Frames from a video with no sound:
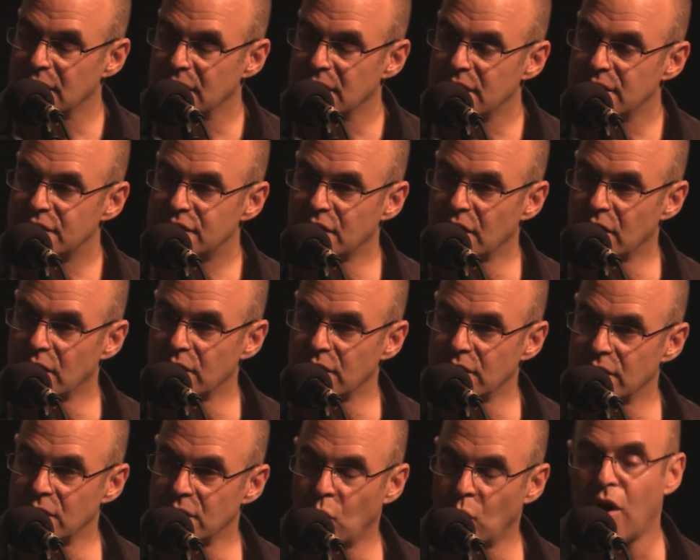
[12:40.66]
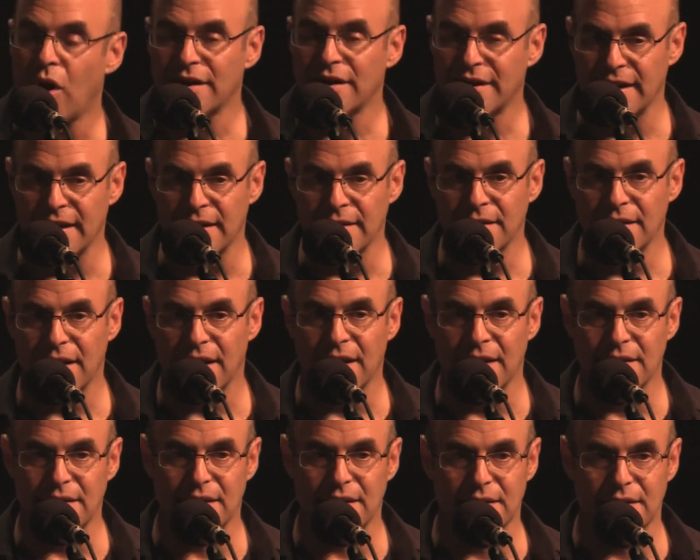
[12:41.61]
So you walk in,
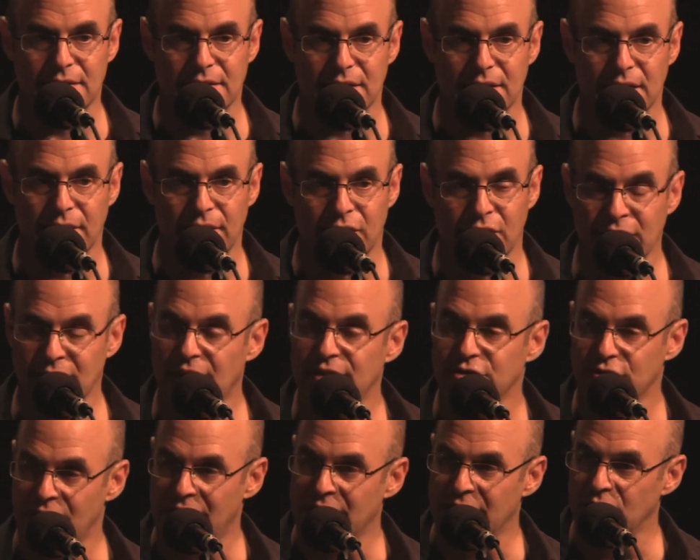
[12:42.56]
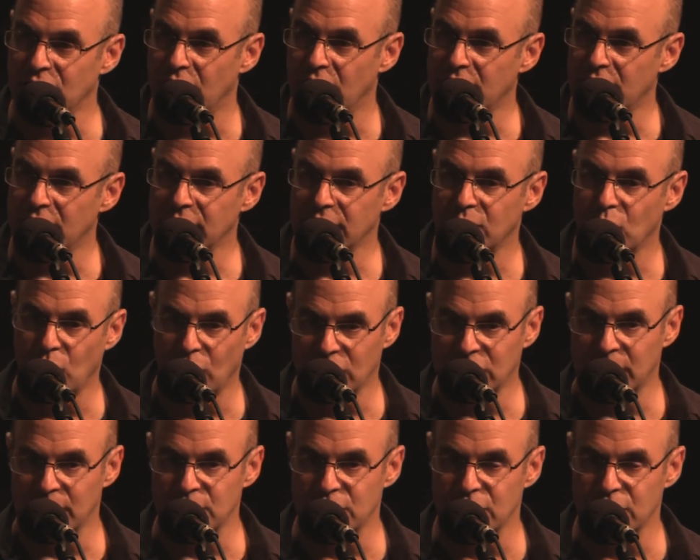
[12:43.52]
and his very nice granddaughter
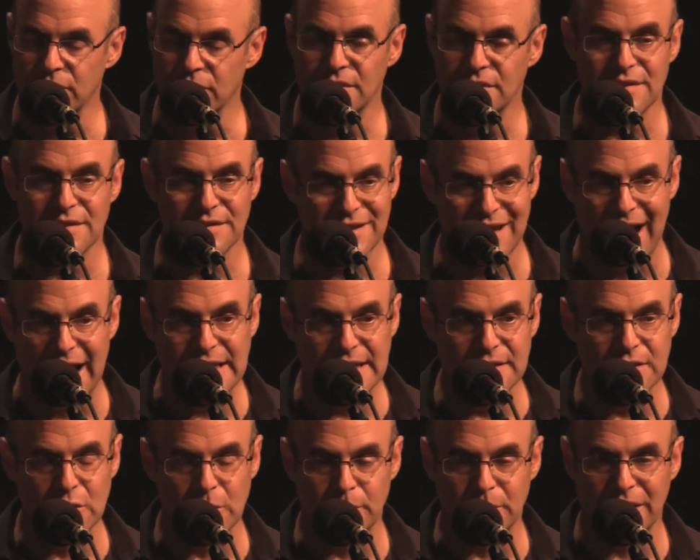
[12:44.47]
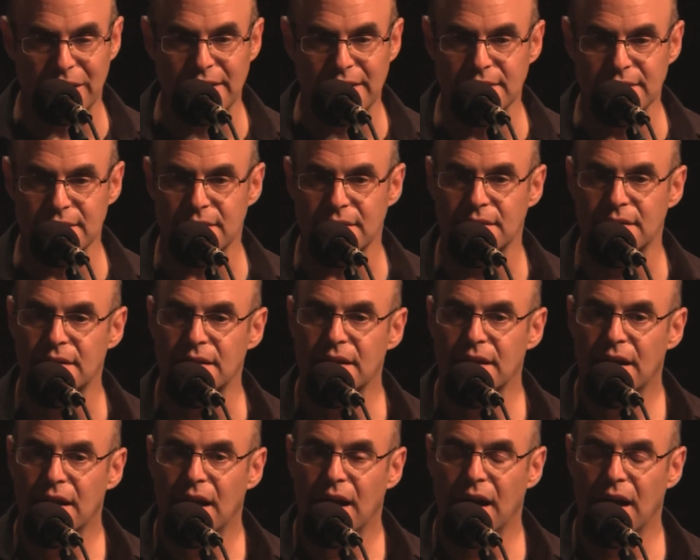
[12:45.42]
welcomes you. It's a tiny little place.
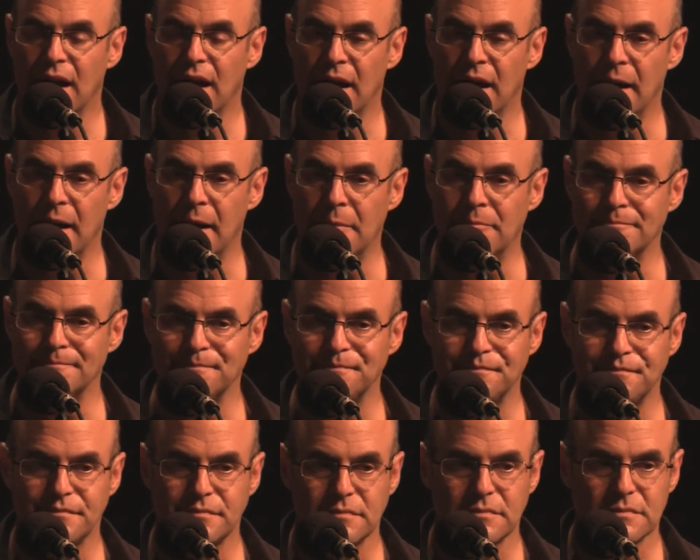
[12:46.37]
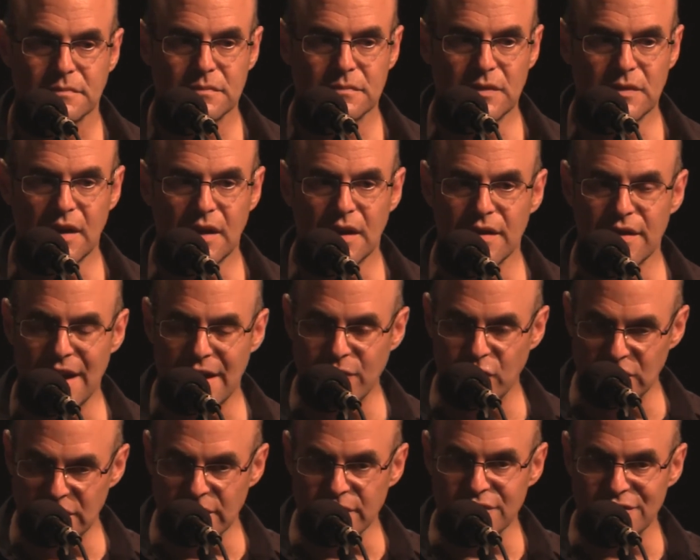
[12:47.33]
They have
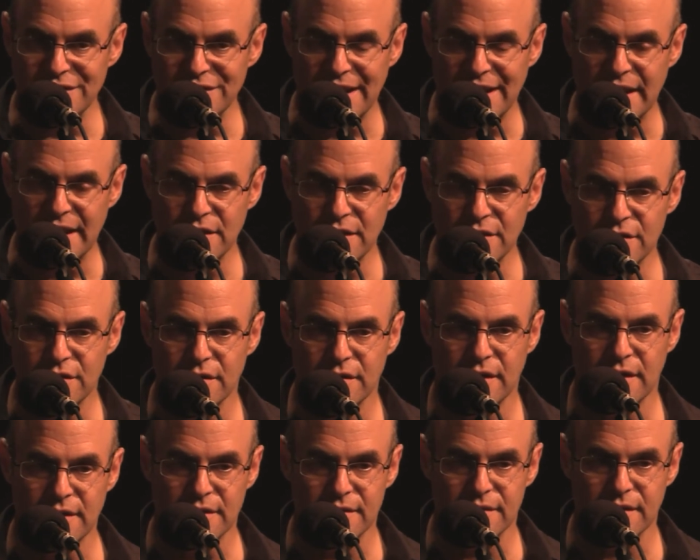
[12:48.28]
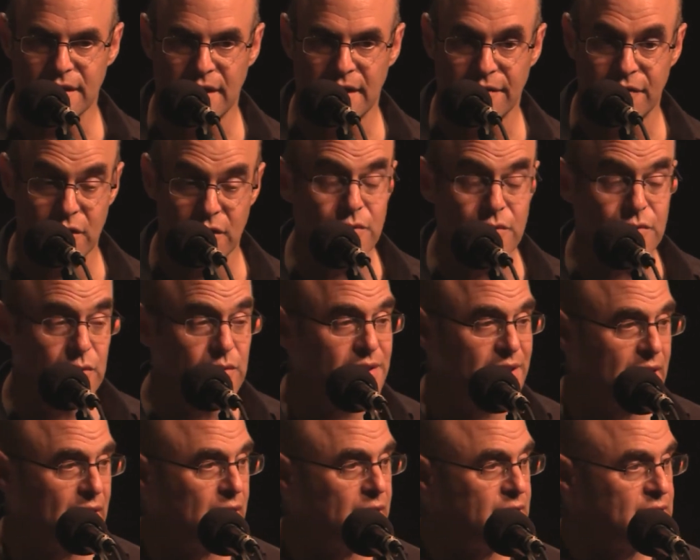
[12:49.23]
a little stage. It's for those who
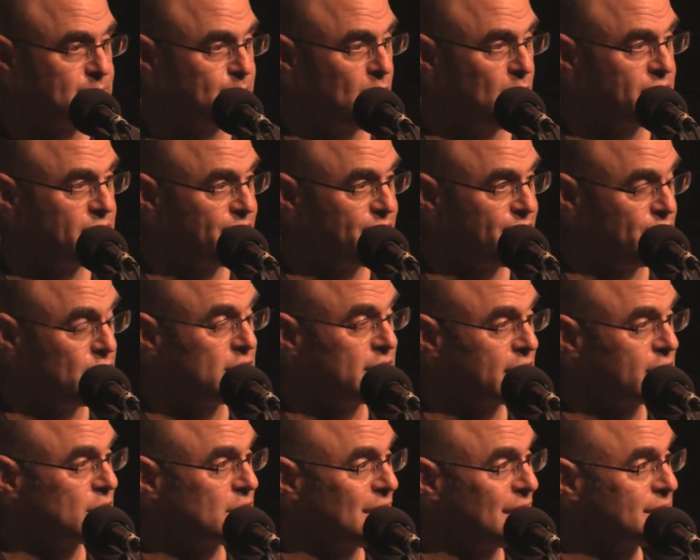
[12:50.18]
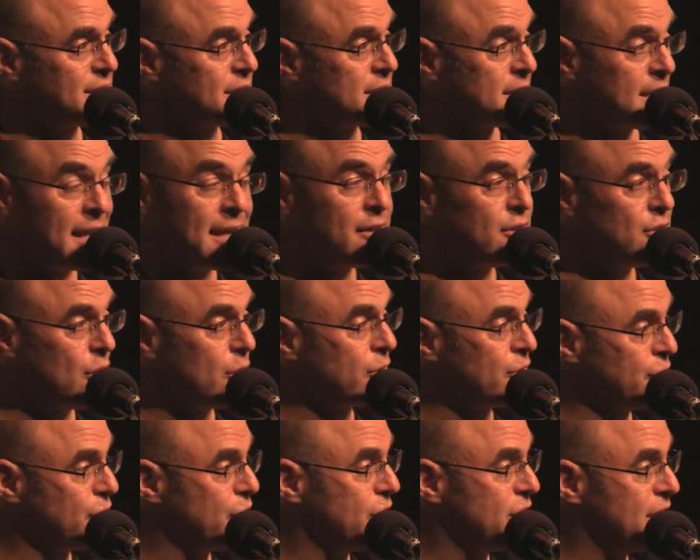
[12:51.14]
care, it's both full liquor license and
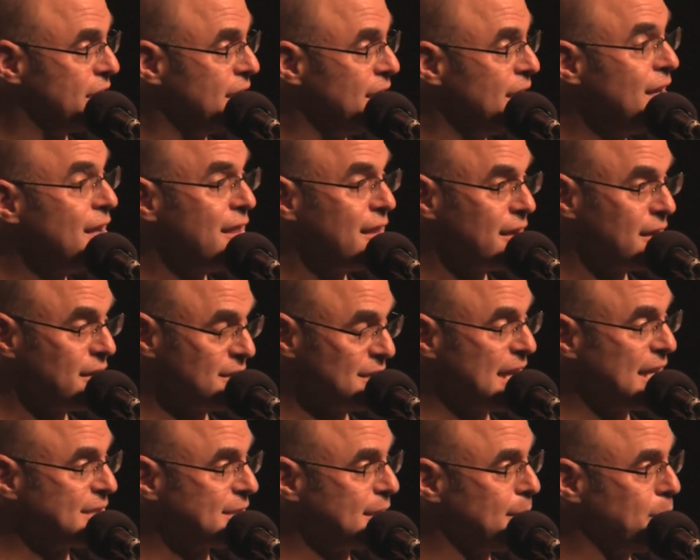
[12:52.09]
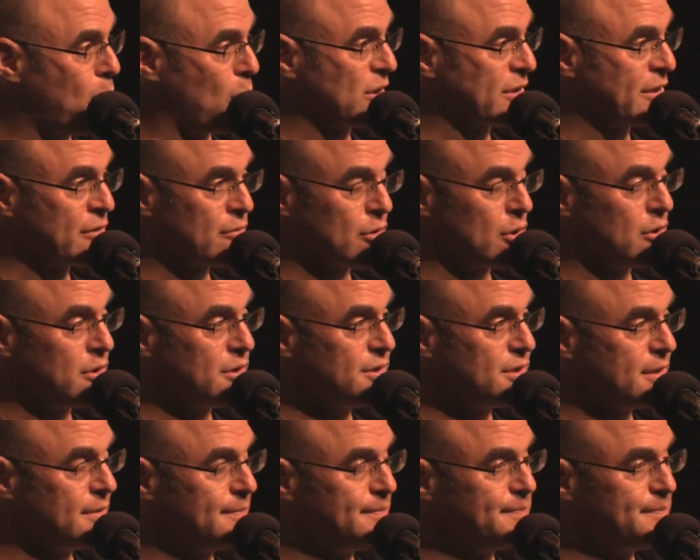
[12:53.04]
total nudity, because that's how Portland rolls.